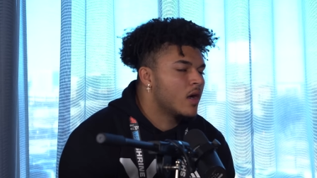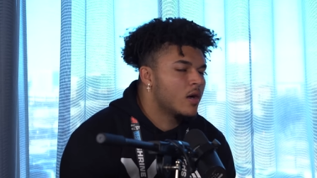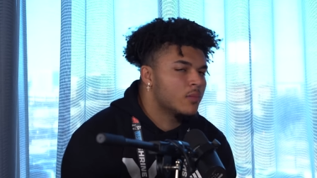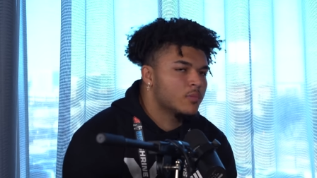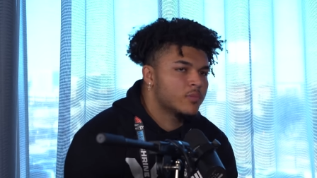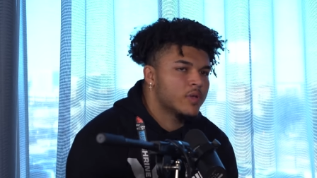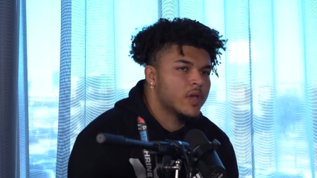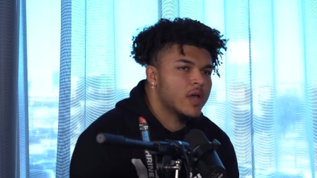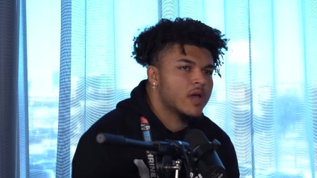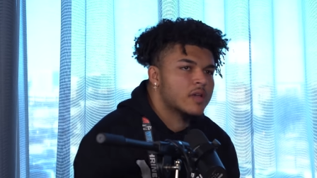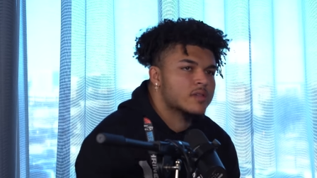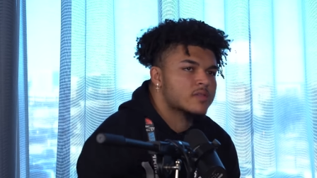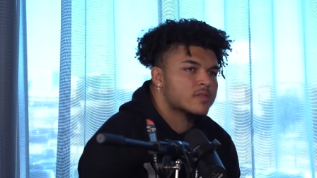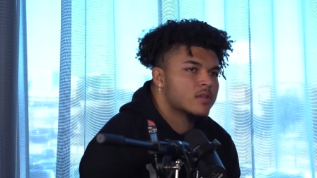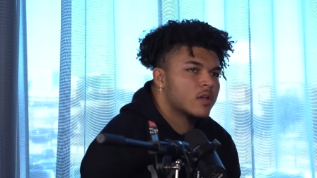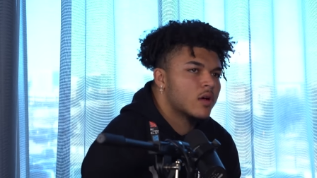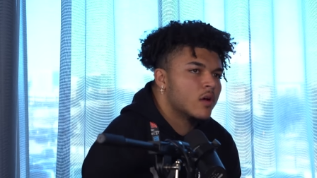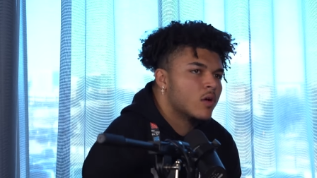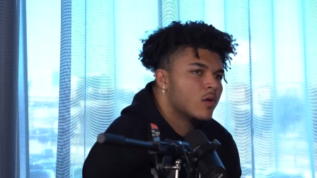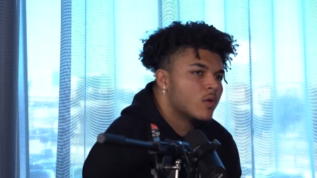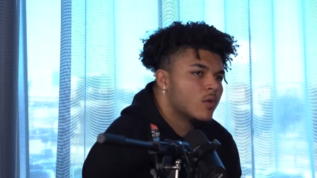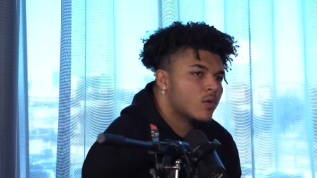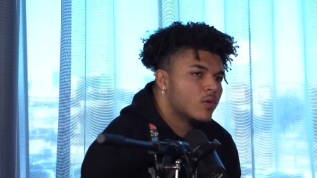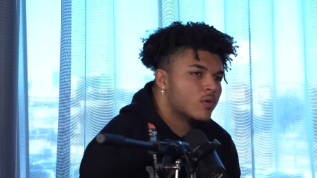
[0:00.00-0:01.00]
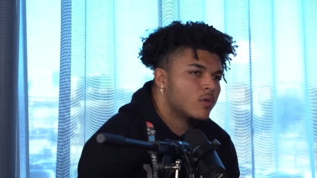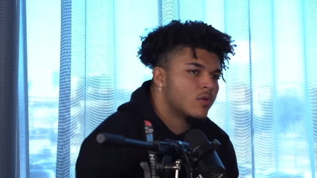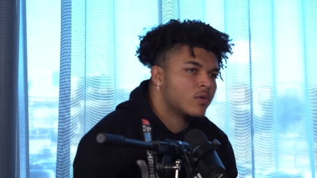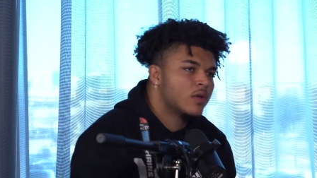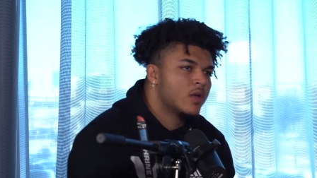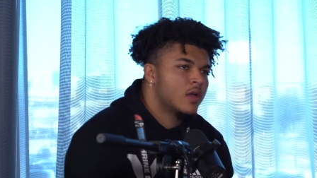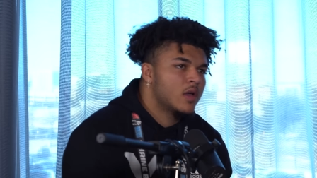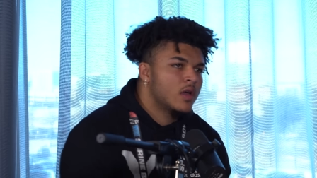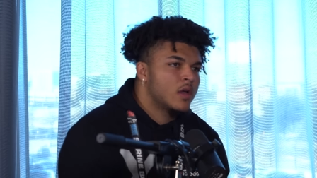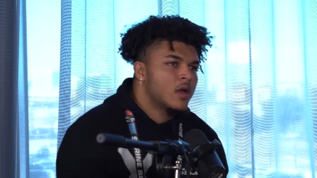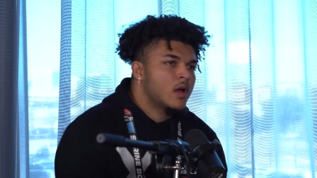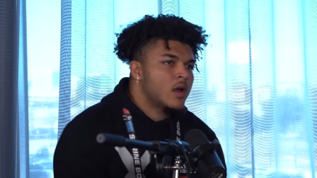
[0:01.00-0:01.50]
Um, yeah, so
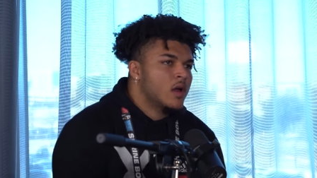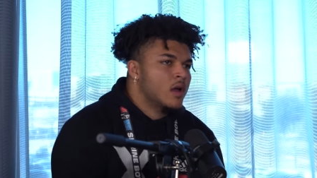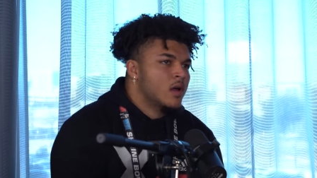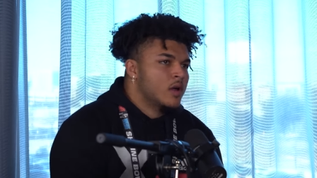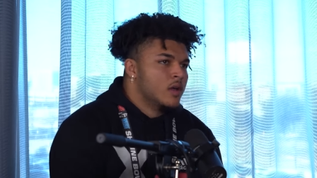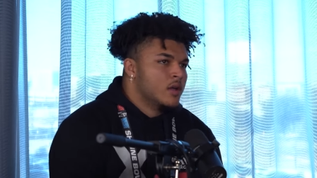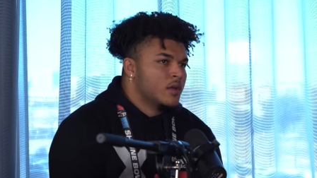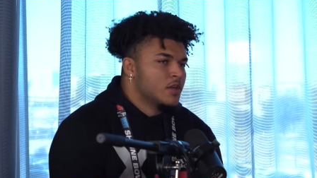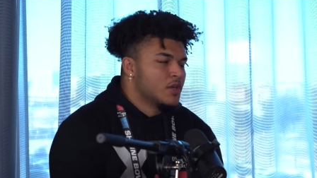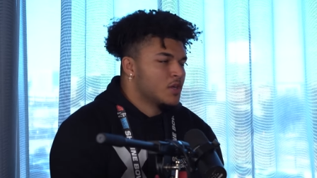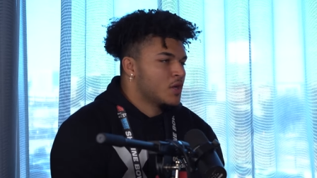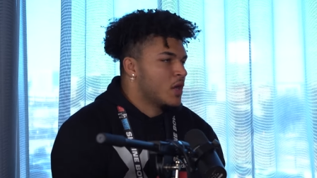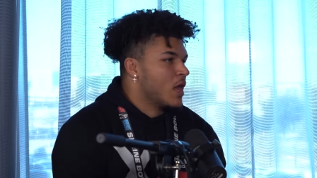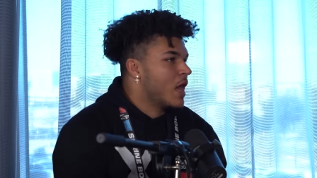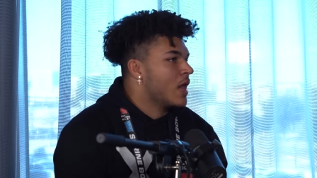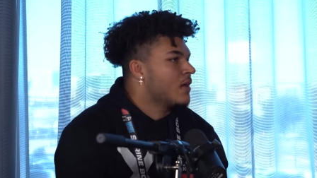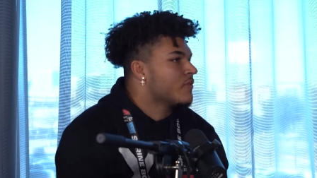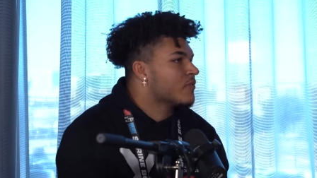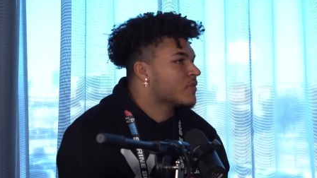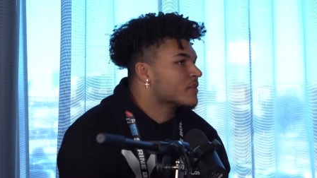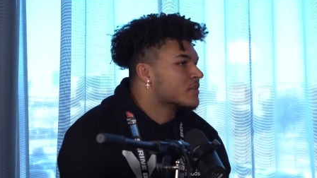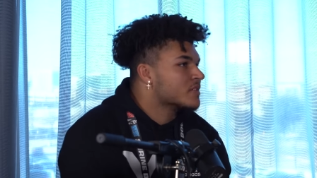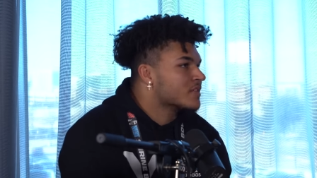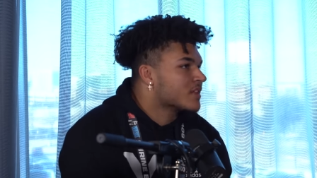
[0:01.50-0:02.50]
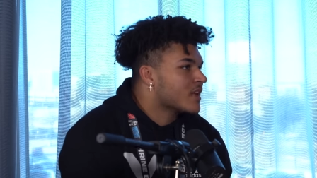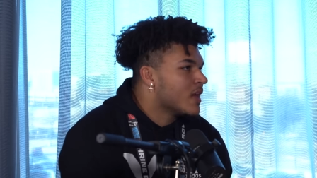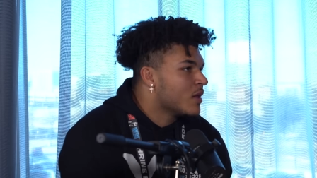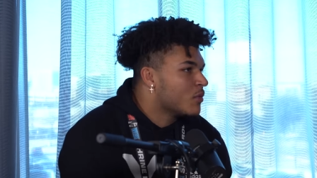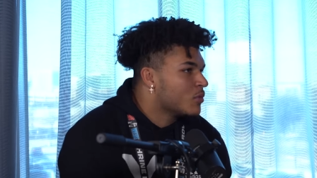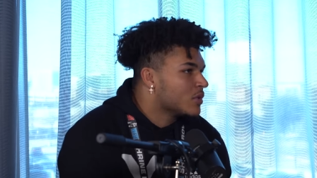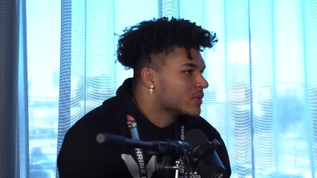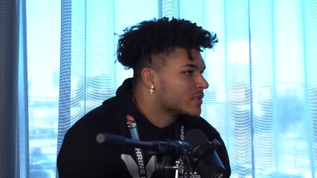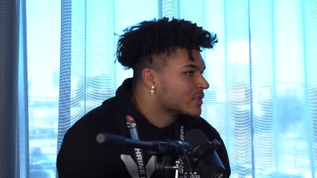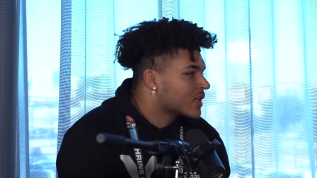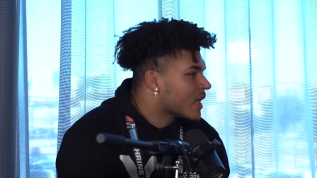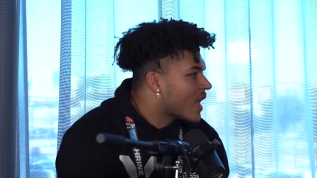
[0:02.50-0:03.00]
you know, obviously
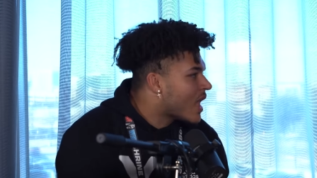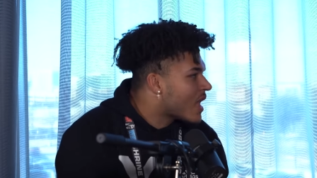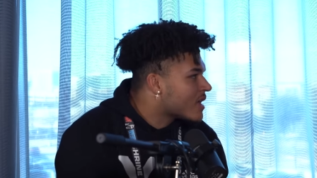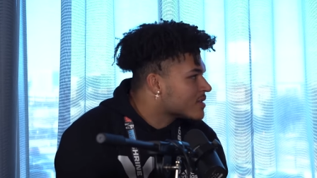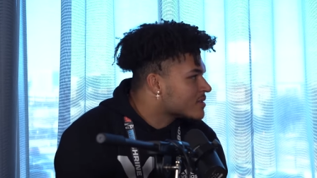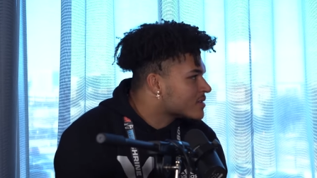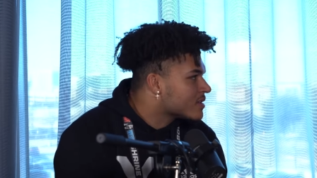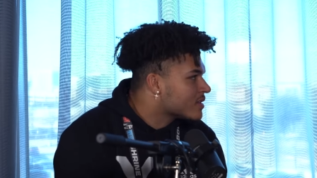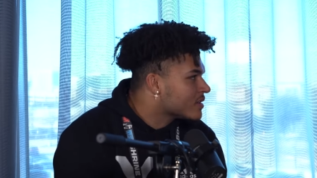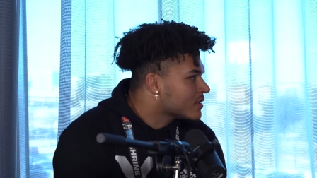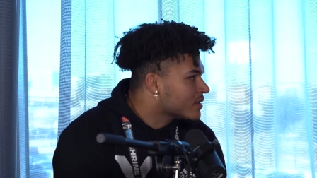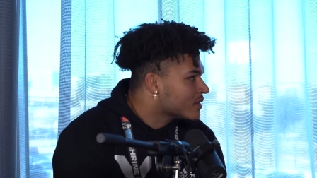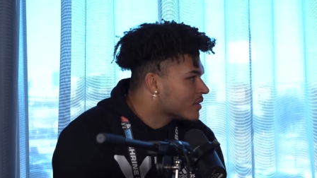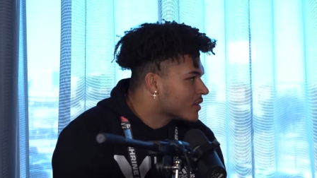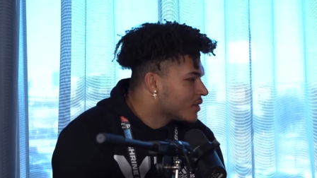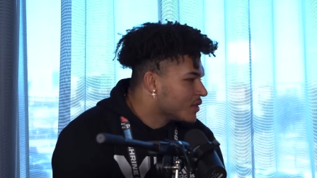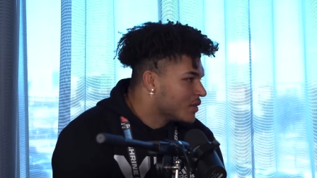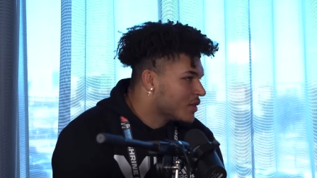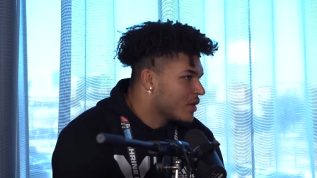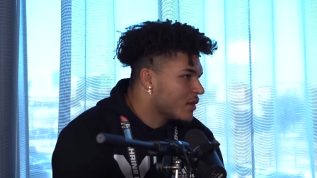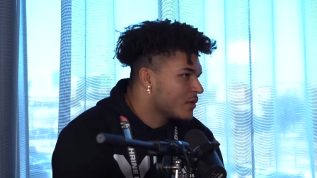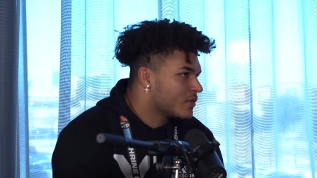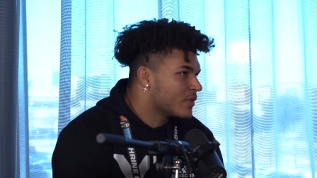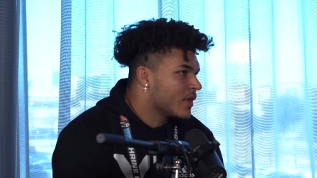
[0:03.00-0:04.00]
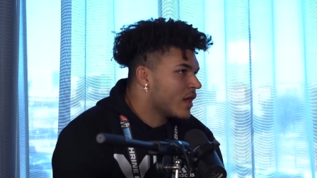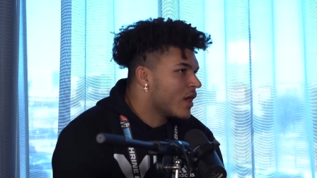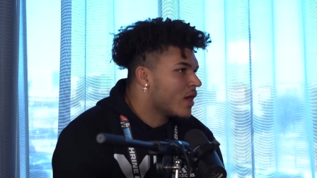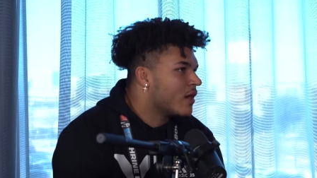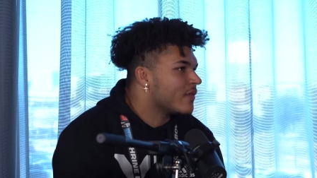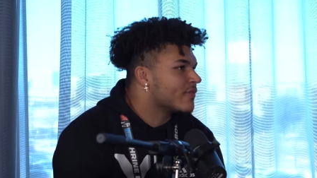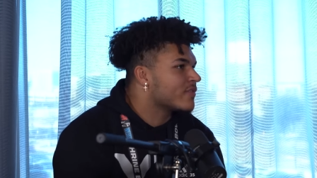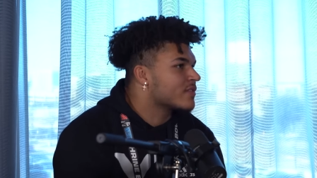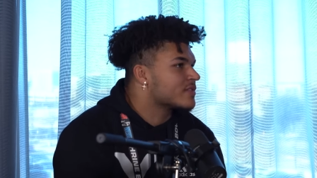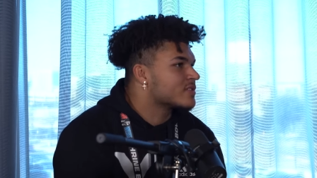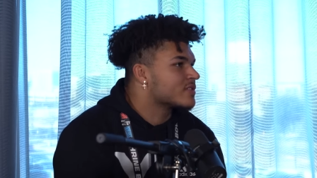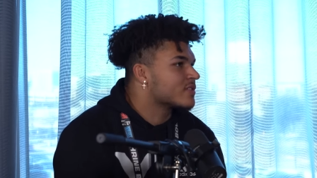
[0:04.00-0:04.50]
at Wisconsin, you know, the
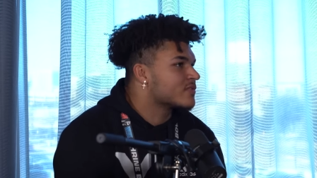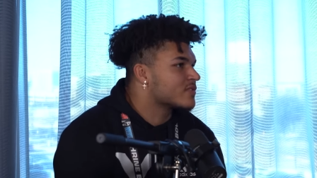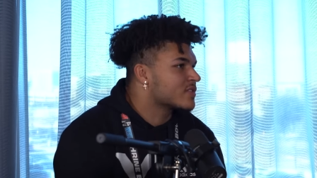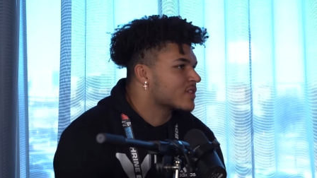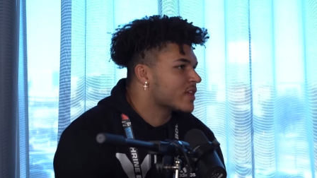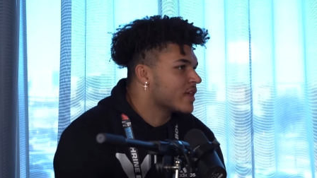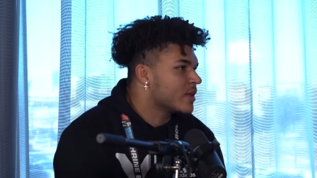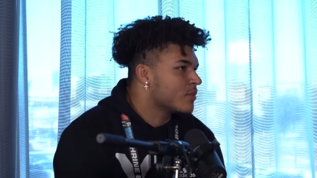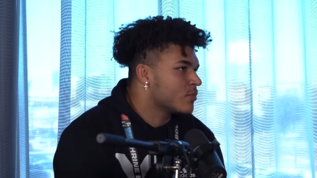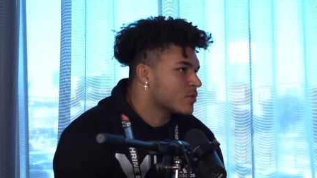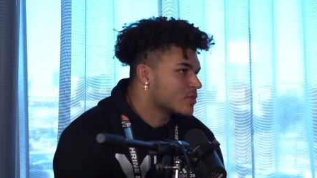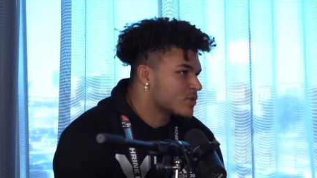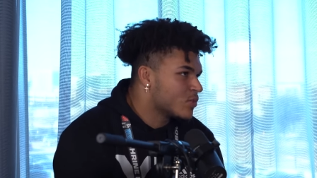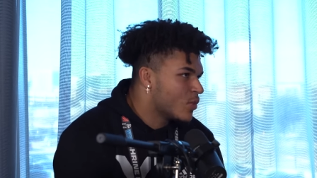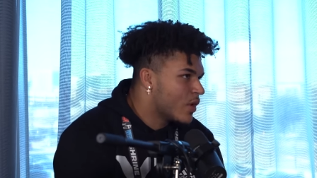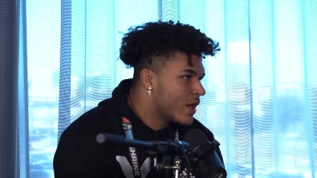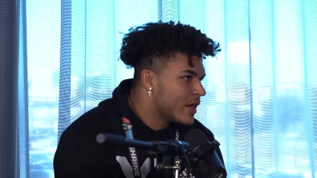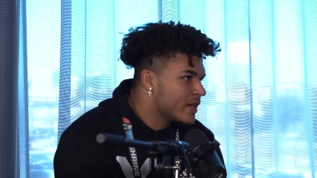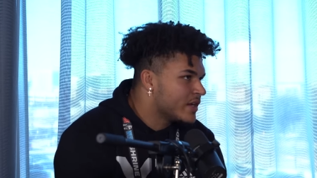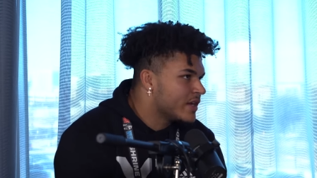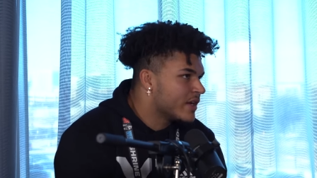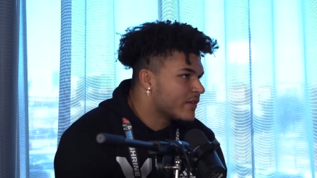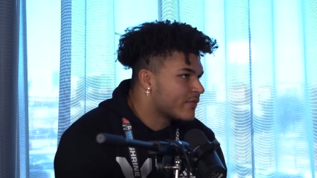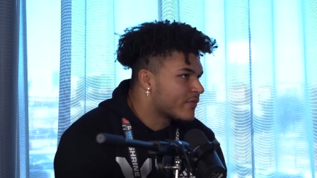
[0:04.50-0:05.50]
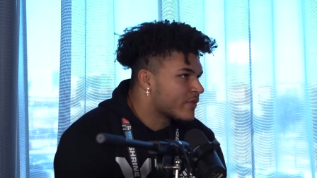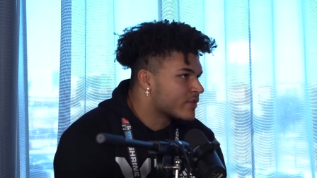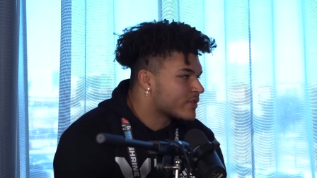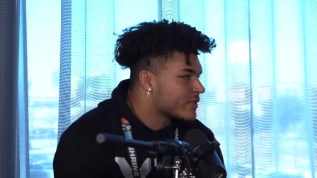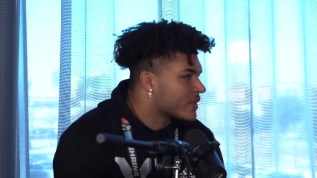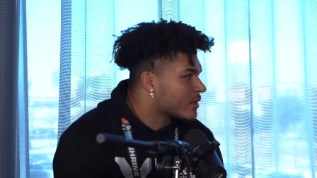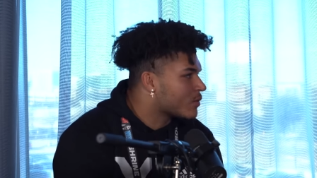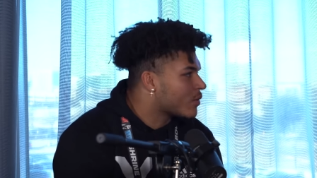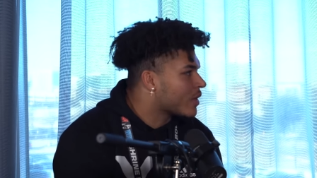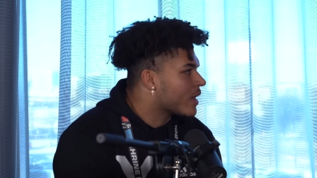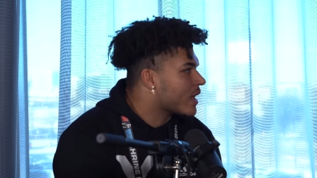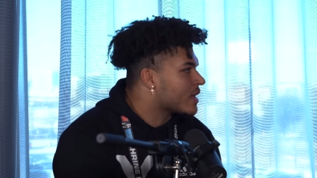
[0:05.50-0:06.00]
offensive scheme was way different
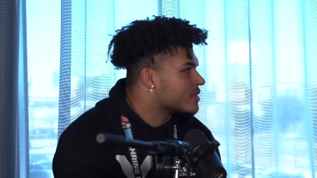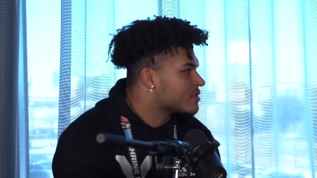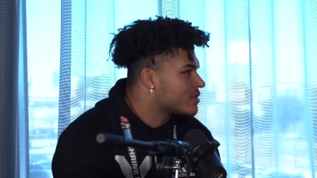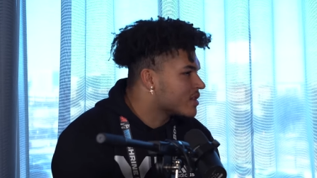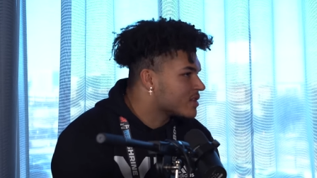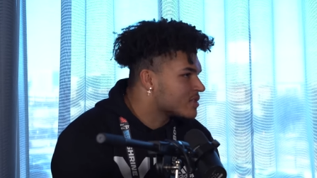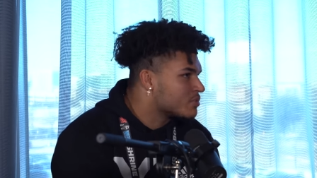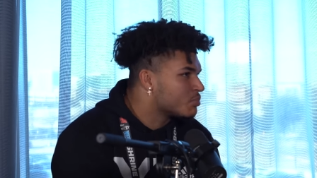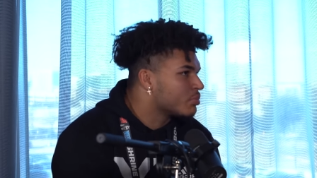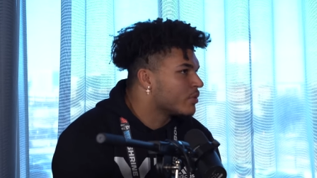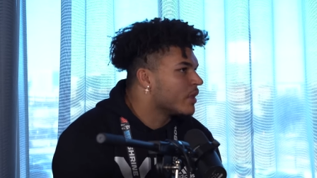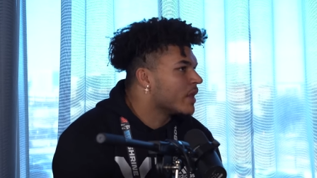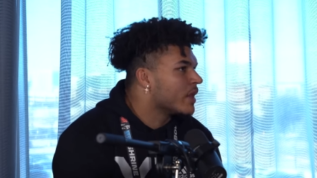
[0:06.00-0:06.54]
than what I just